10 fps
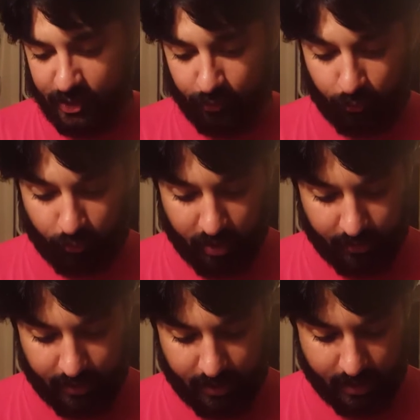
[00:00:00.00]
is
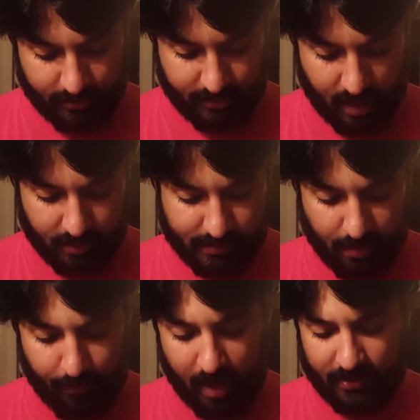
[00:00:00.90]
really intense.
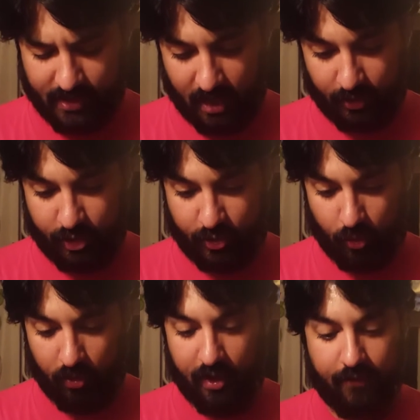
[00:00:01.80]
I'm not exactly
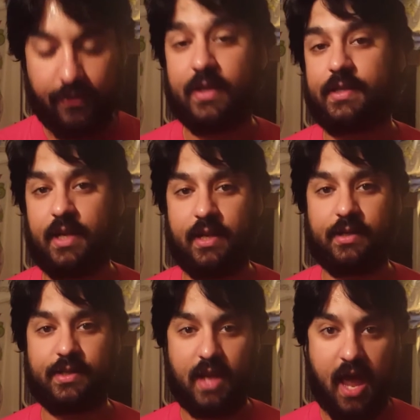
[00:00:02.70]
sure if this is